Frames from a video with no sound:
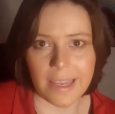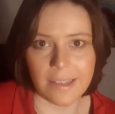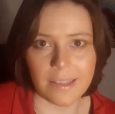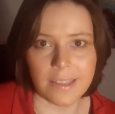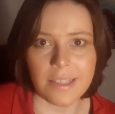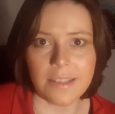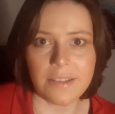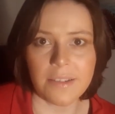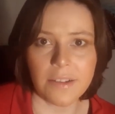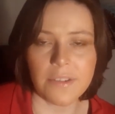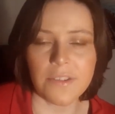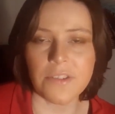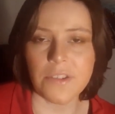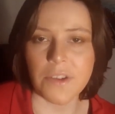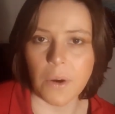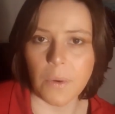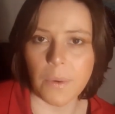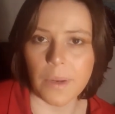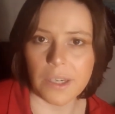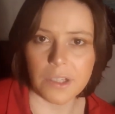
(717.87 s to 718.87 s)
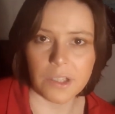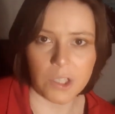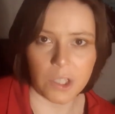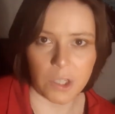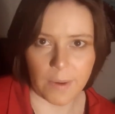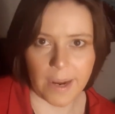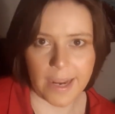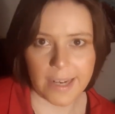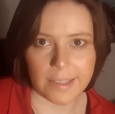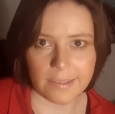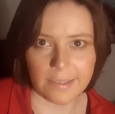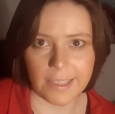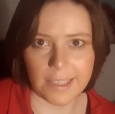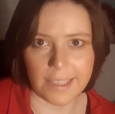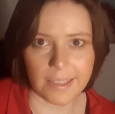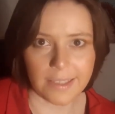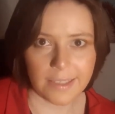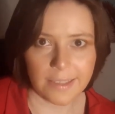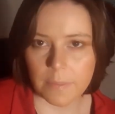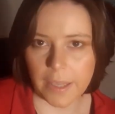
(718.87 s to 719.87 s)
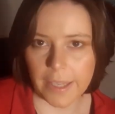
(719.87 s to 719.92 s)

and it does so incorrectly.